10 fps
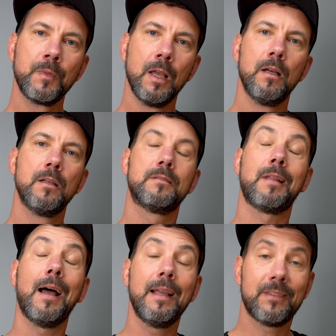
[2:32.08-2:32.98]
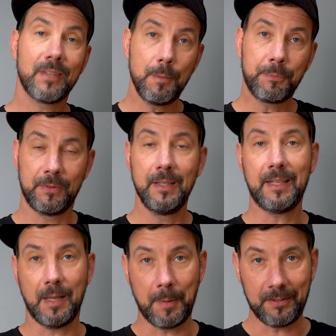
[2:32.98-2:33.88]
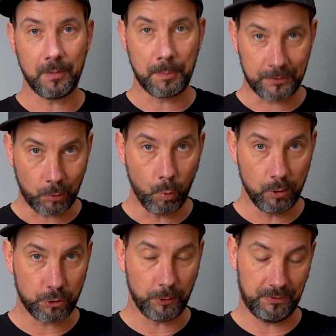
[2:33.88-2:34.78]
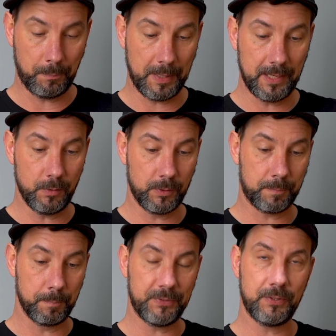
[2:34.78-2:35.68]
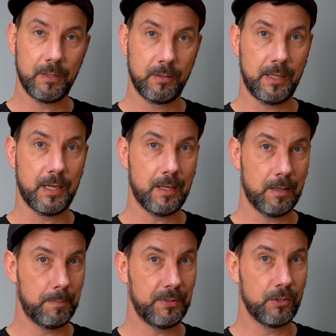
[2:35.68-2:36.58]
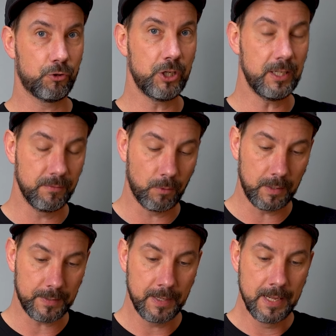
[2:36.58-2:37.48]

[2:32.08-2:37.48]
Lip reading: am not the best pistol shooter, I wanted to cheat a bit and mounted